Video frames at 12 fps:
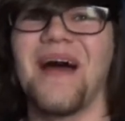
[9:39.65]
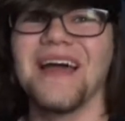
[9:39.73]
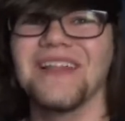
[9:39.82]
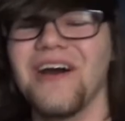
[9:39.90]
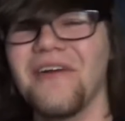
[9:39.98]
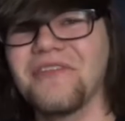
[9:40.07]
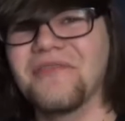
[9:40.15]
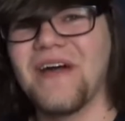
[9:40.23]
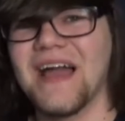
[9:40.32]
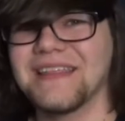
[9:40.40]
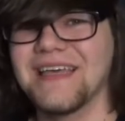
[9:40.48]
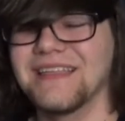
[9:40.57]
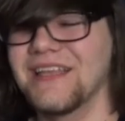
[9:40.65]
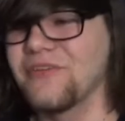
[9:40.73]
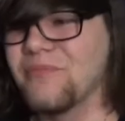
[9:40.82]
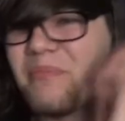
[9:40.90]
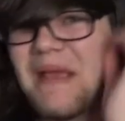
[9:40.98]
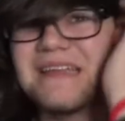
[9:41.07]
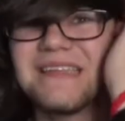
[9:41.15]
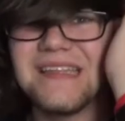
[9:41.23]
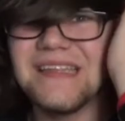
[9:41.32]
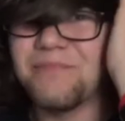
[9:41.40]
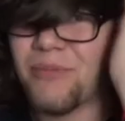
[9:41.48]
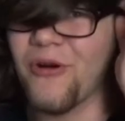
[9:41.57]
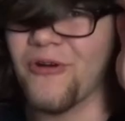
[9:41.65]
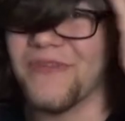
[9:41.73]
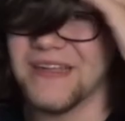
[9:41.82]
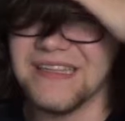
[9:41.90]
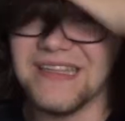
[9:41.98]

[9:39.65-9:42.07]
I love the fact that they're basically perfect